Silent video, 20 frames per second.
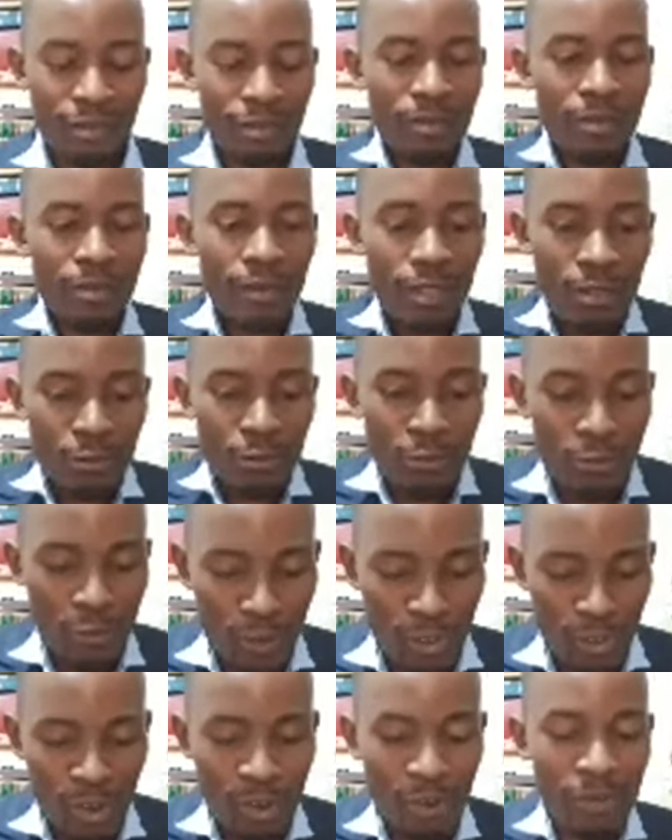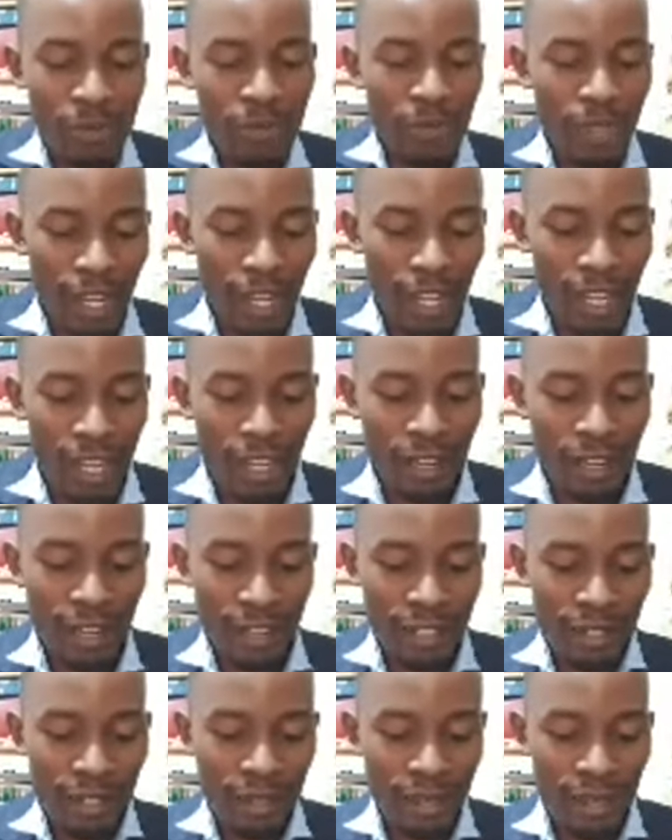from the
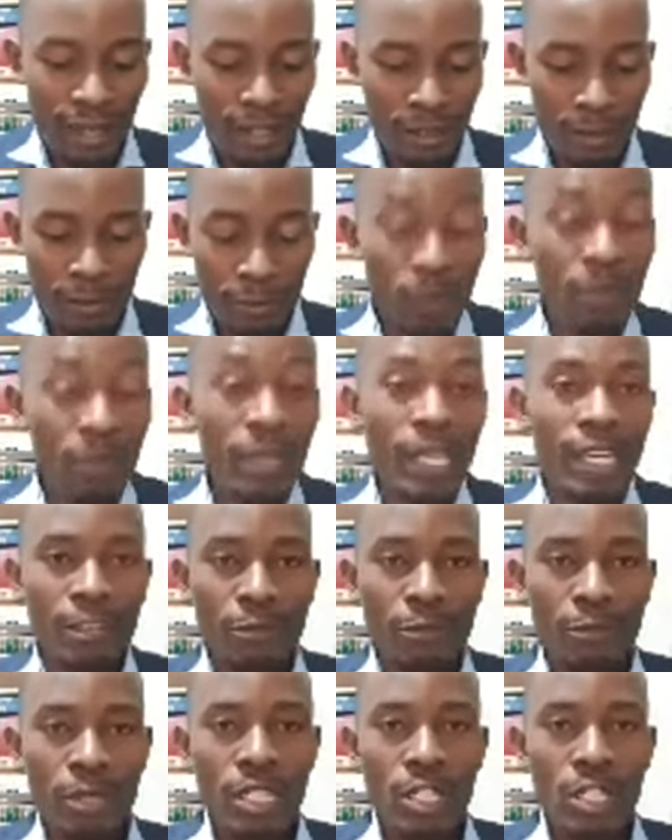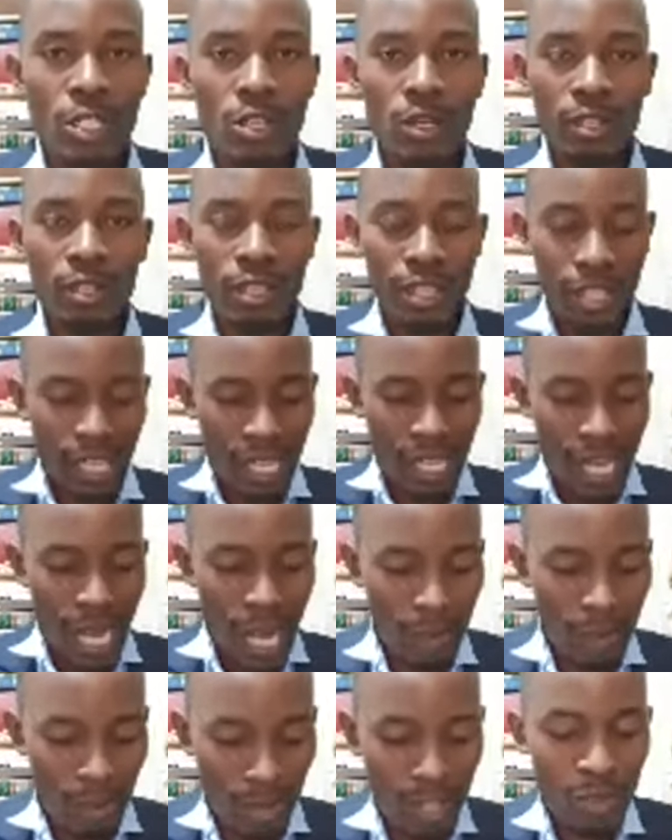definition, I'm
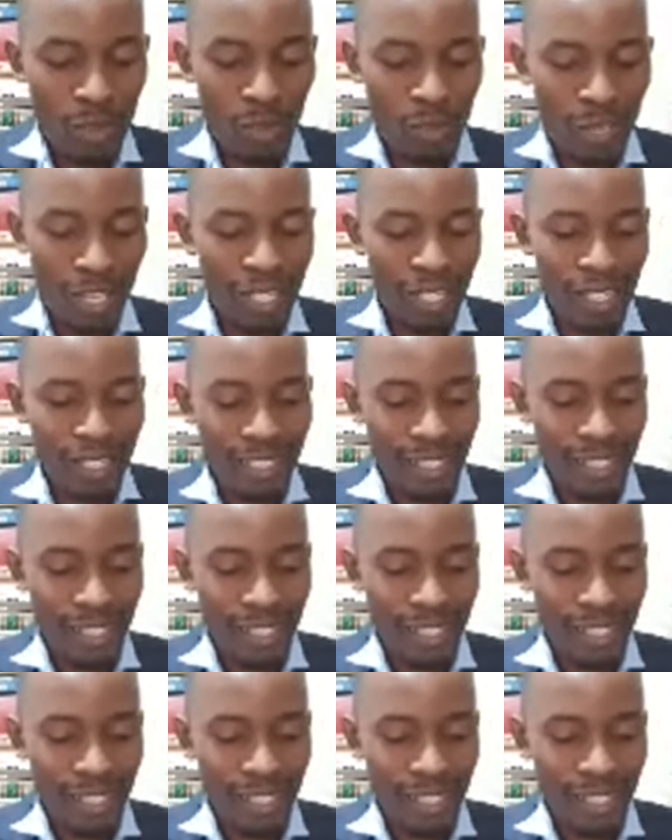going to get